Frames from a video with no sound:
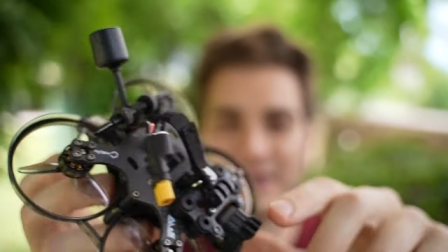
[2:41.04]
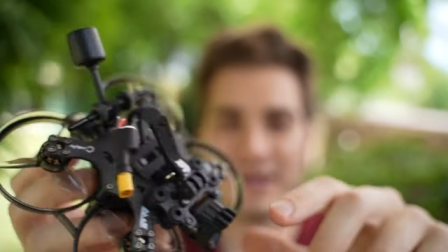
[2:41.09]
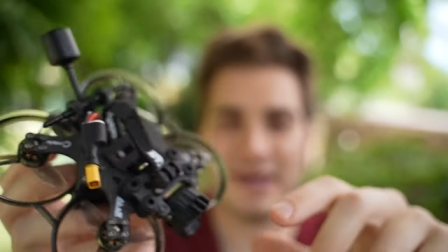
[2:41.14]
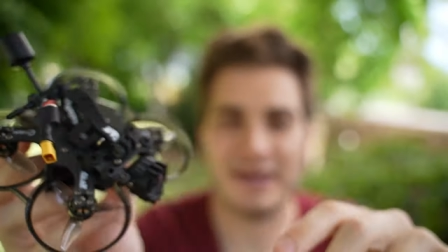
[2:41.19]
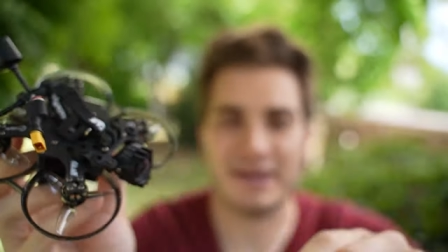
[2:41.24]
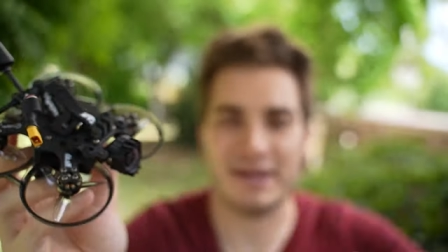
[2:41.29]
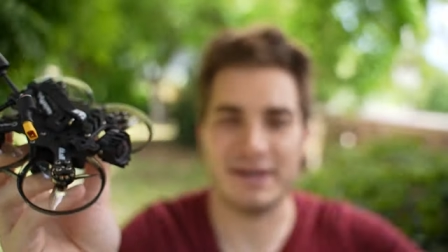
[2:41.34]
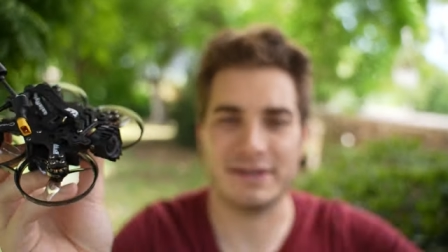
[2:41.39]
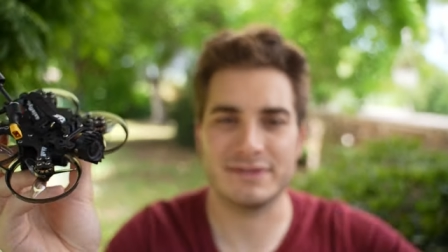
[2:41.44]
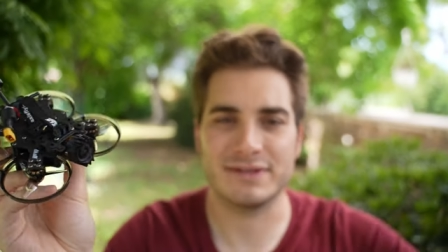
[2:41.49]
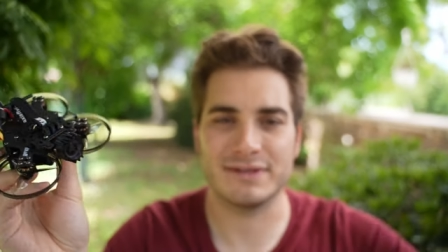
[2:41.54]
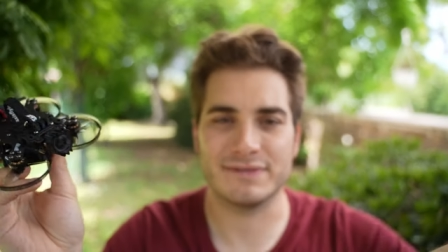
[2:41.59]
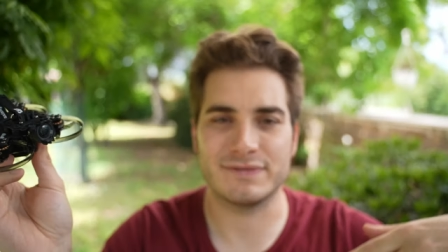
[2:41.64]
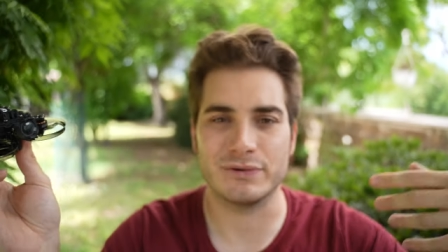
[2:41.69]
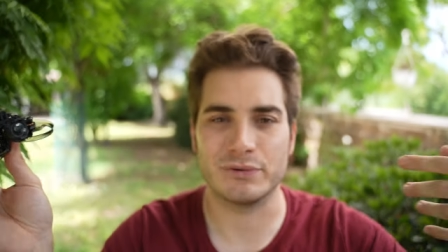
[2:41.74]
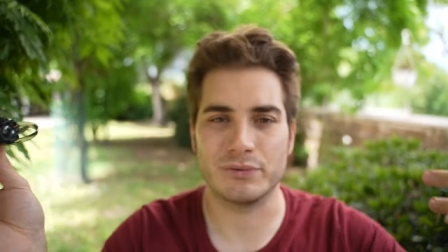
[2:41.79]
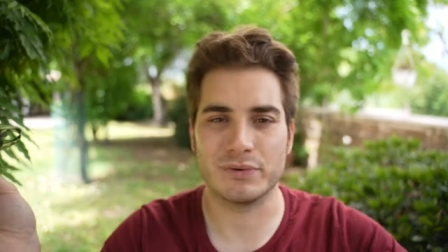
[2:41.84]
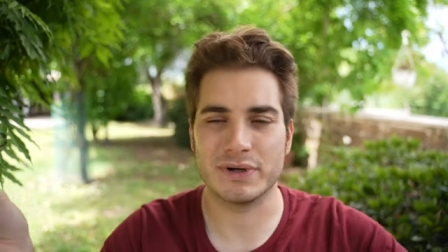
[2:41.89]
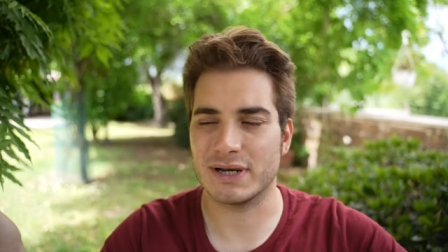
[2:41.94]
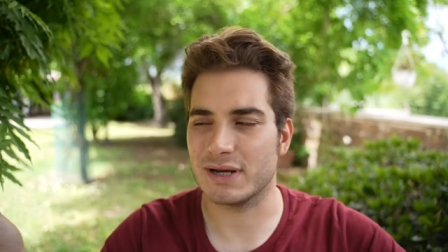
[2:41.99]
naked if
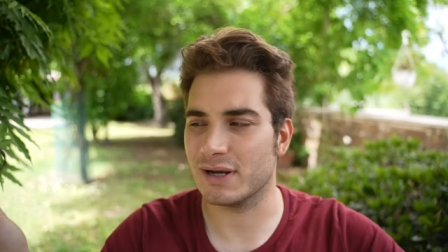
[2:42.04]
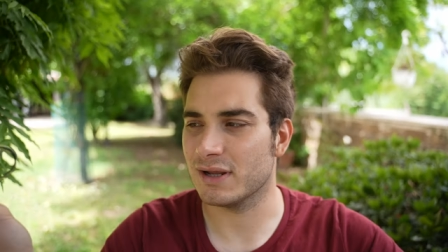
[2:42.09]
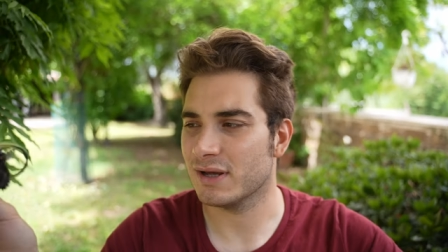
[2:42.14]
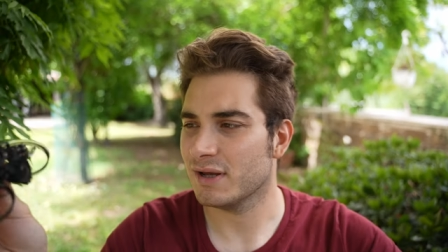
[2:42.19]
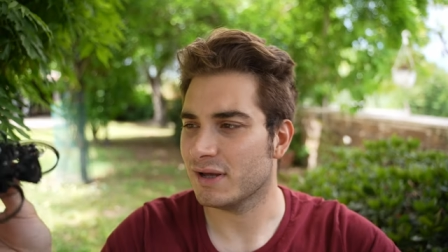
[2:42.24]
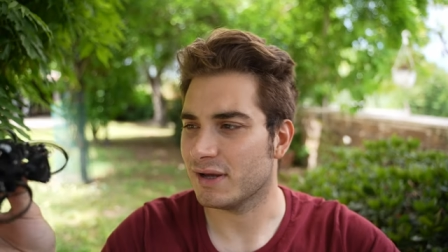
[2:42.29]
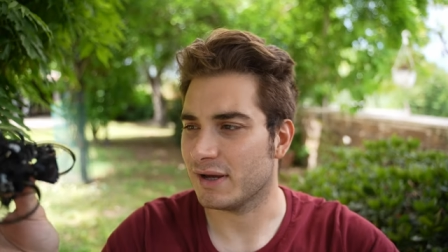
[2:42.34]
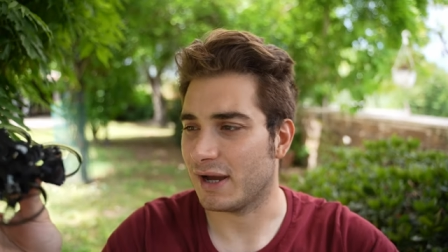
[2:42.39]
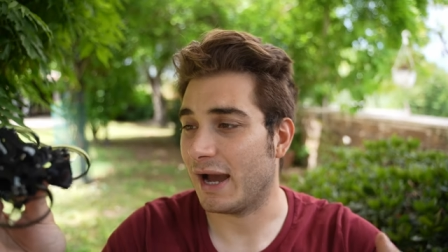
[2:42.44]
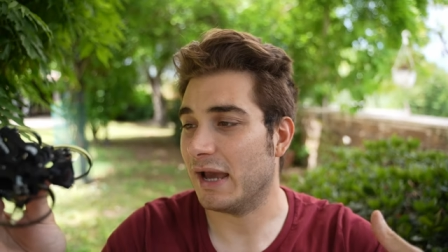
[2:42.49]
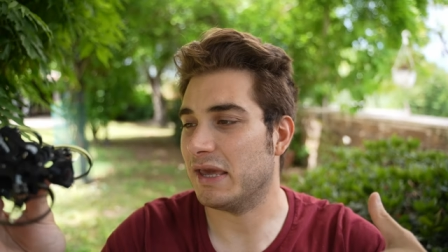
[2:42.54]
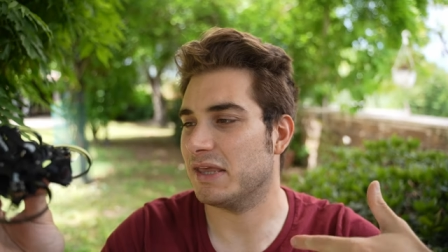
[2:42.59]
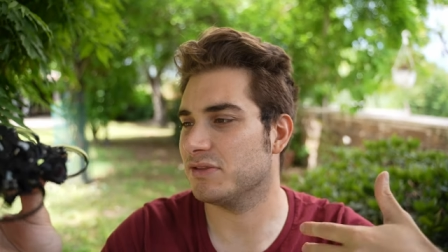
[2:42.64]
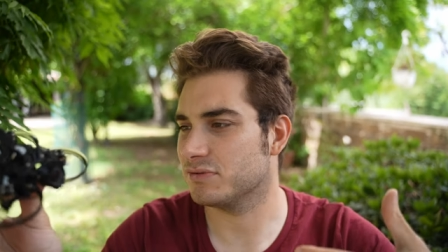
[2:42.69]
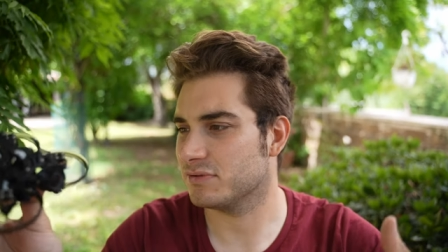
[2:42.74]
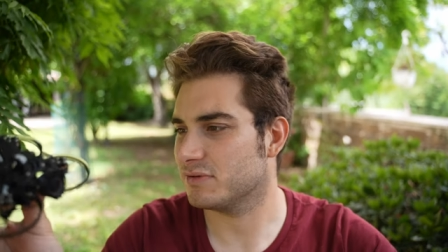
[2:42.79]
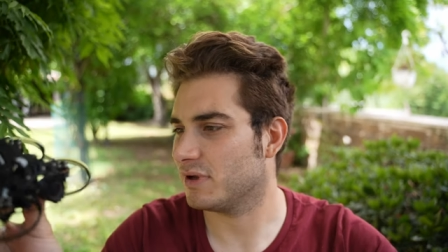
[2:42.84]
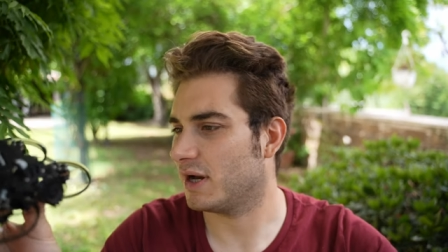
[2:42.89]
you will i